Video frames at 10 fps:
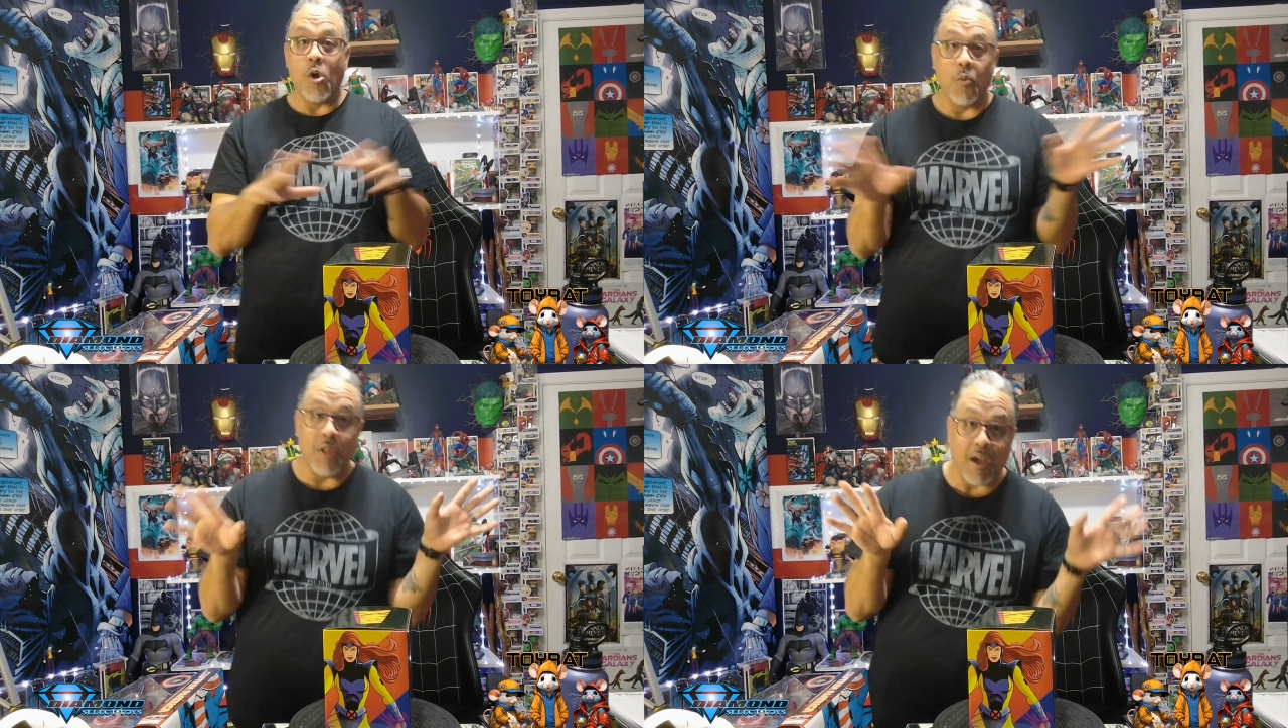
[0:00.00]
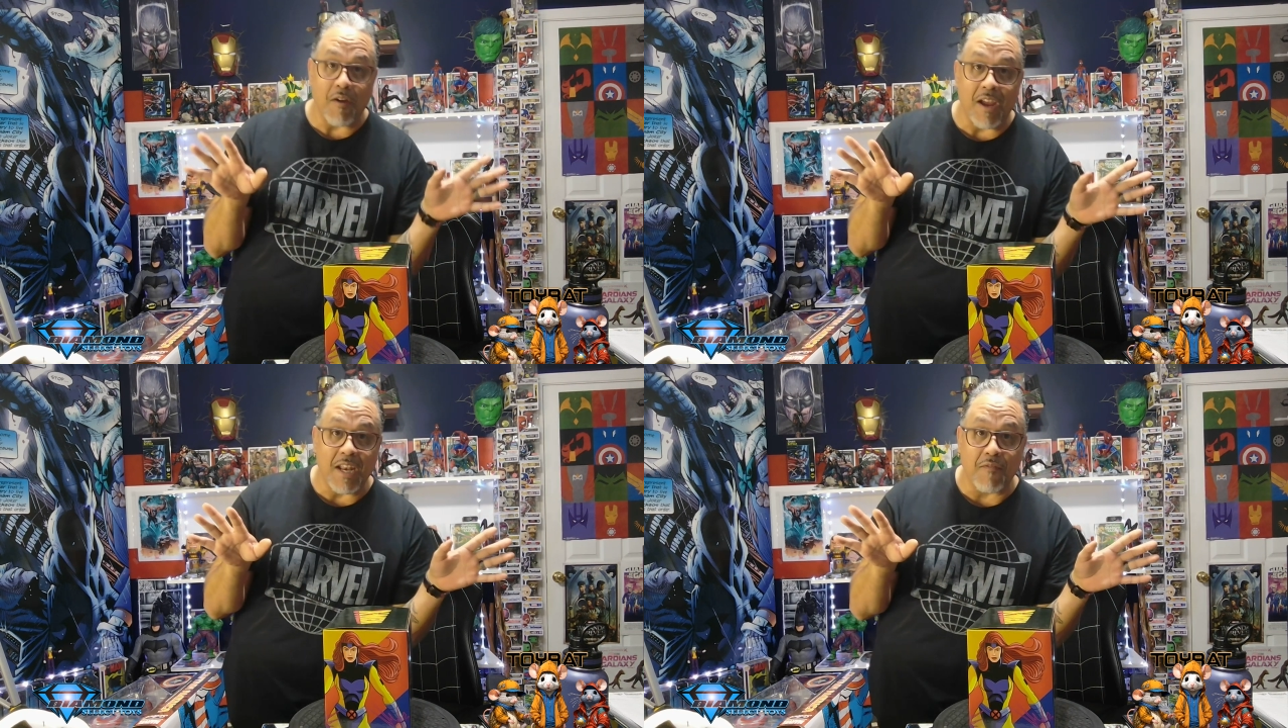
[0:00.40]
Without
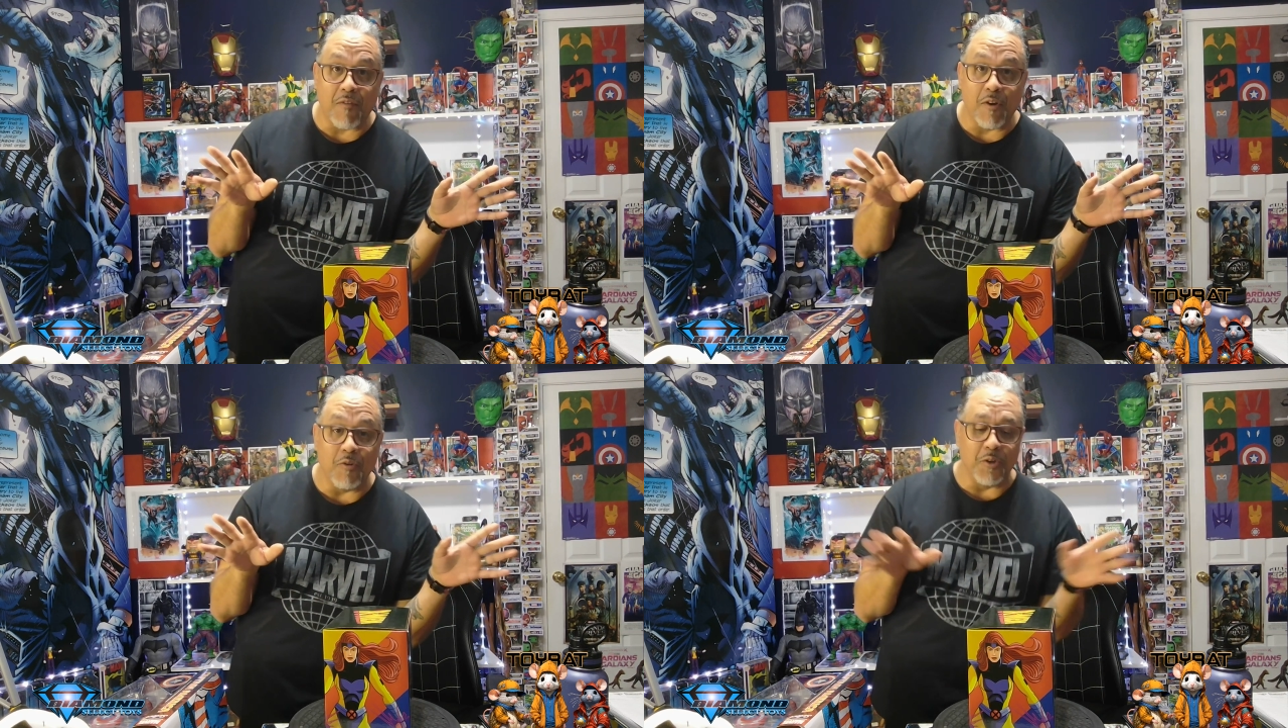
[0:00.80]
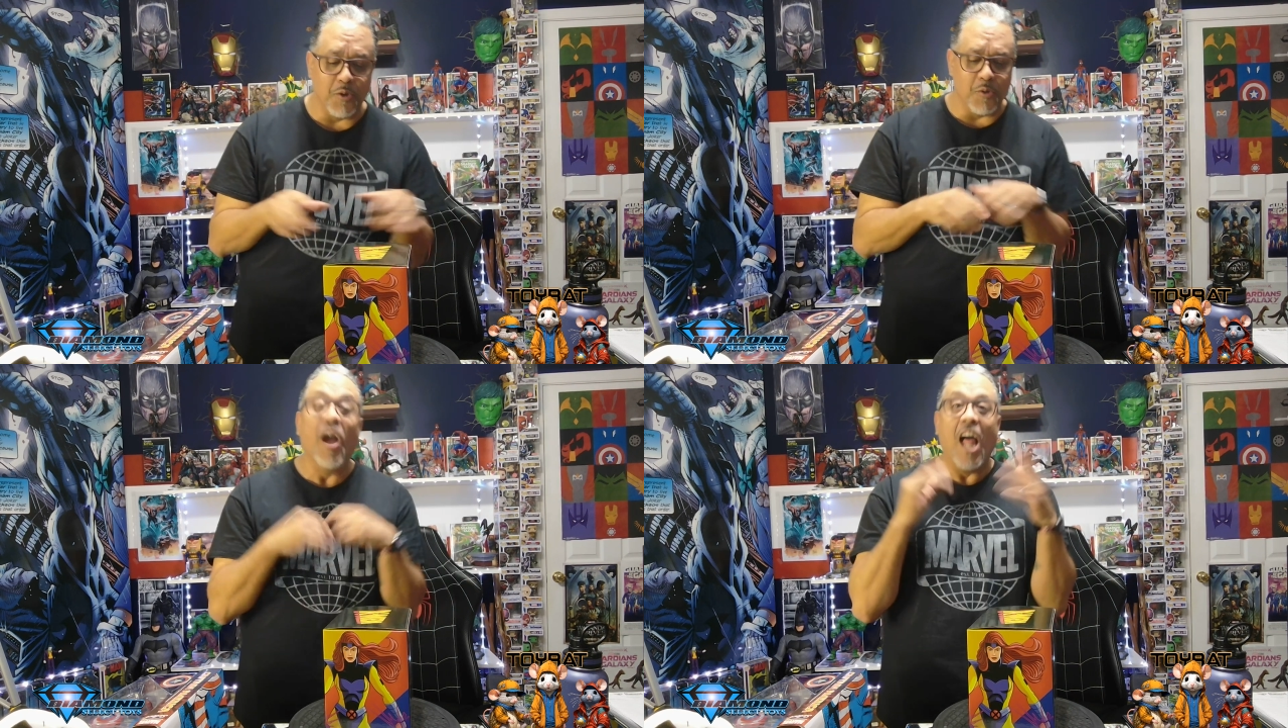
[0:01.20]
any further
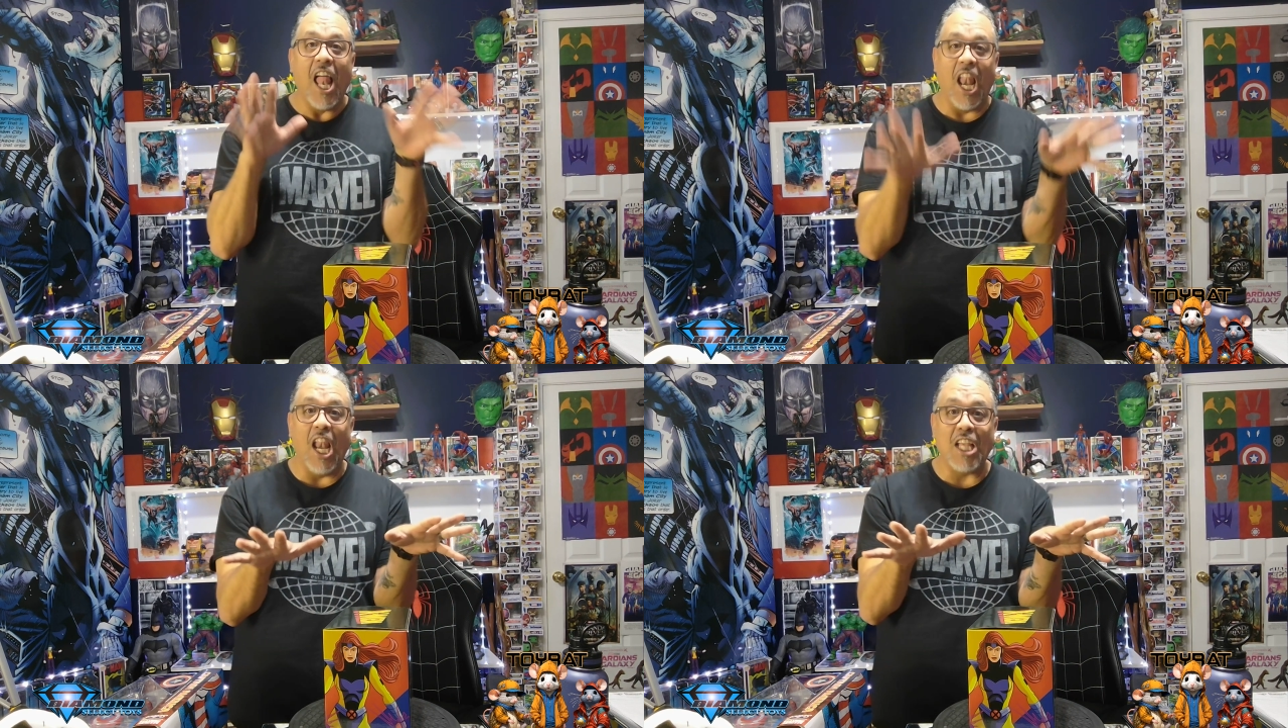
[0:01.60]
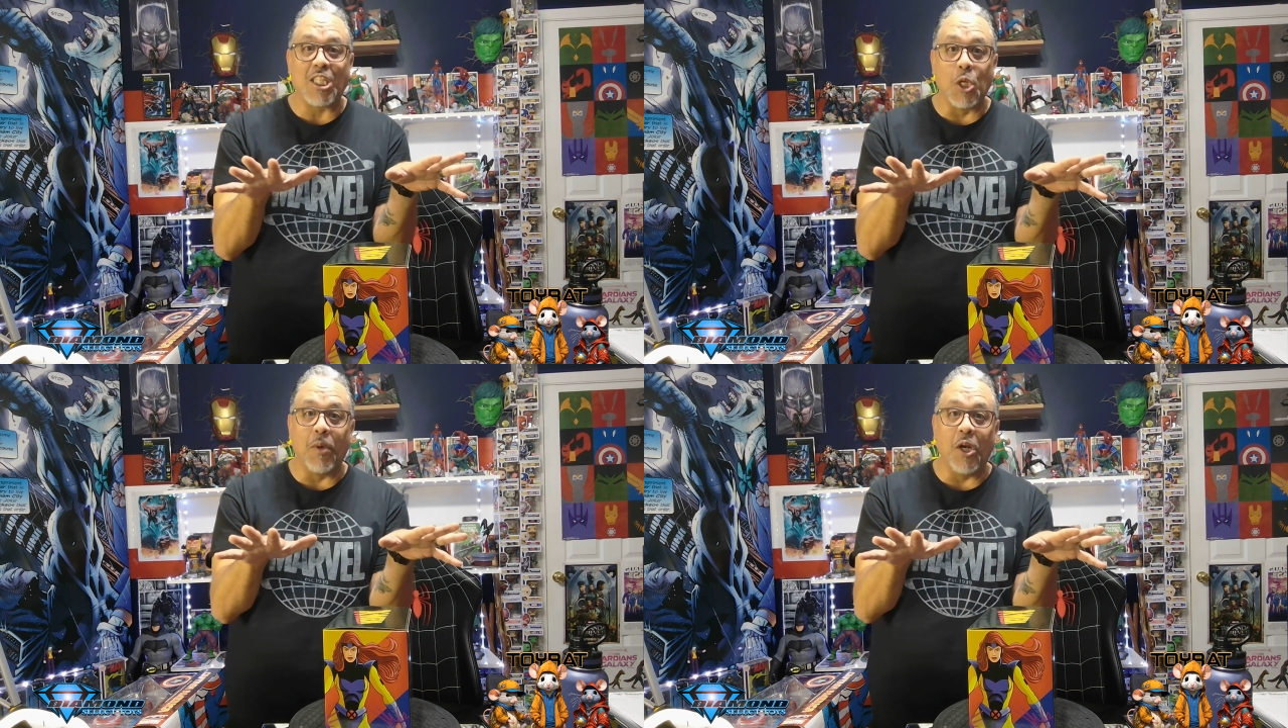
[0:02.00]
ado, let's
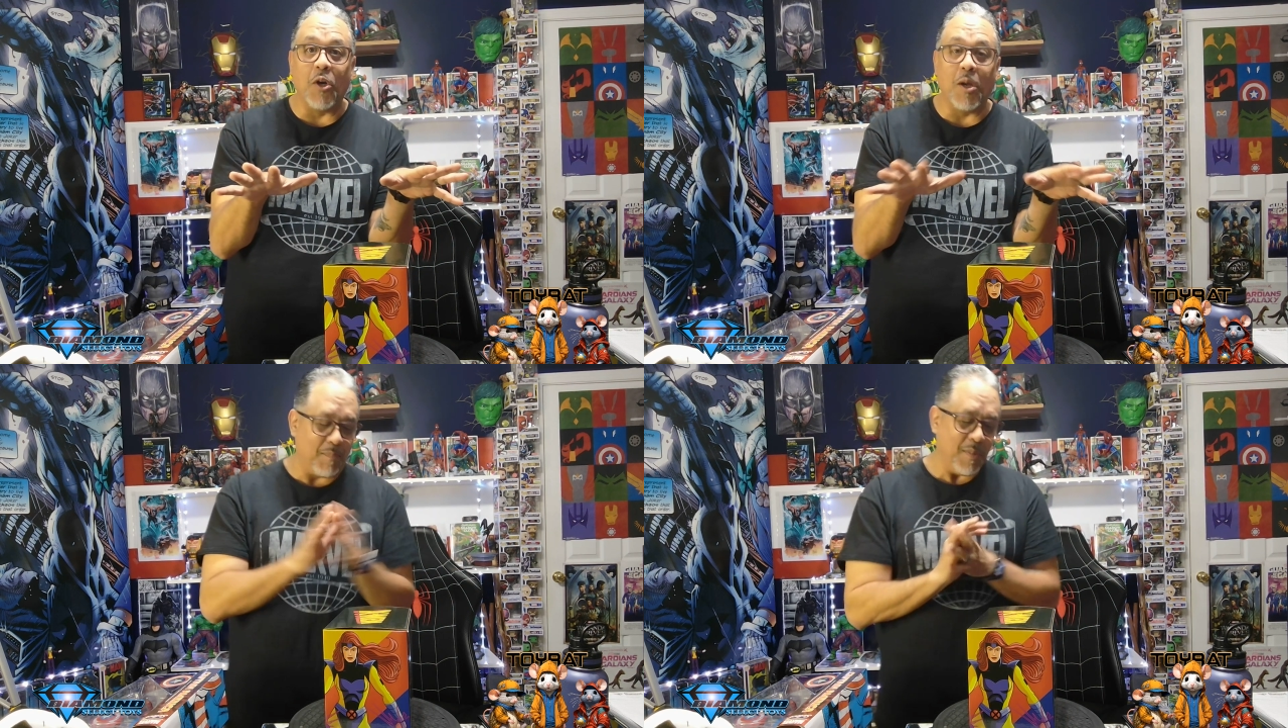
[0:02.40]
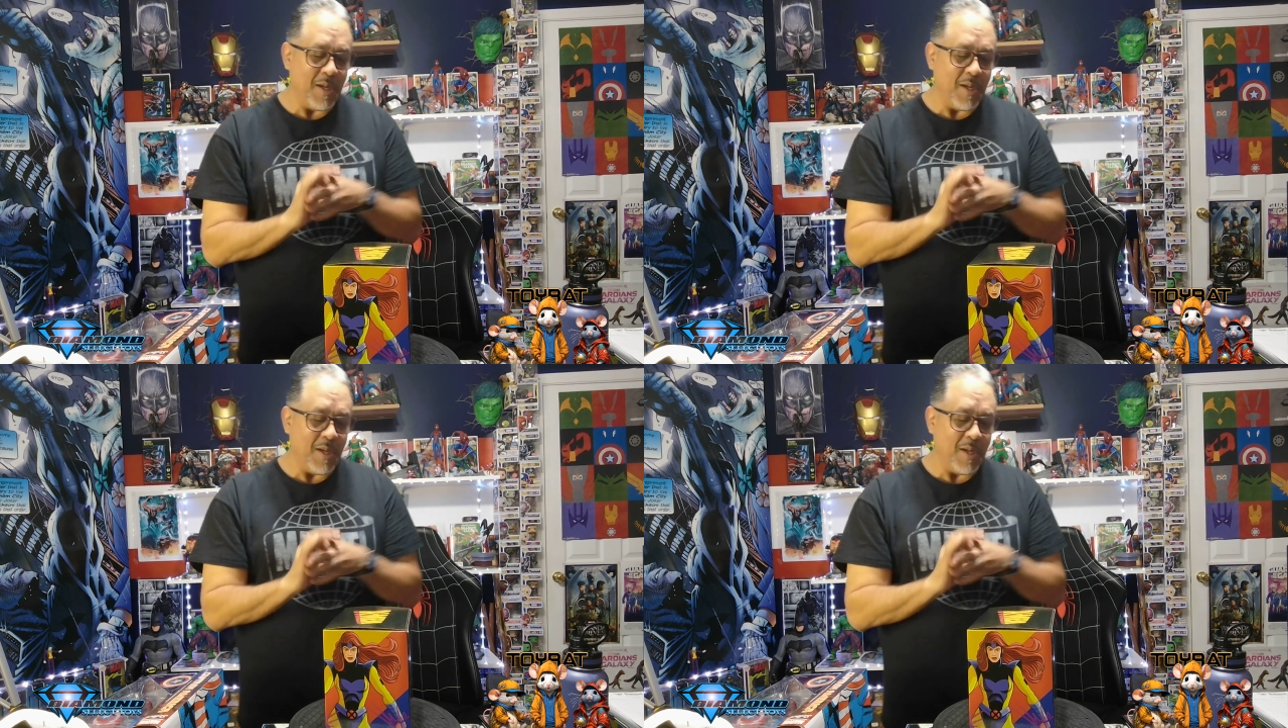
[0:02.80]
open her up.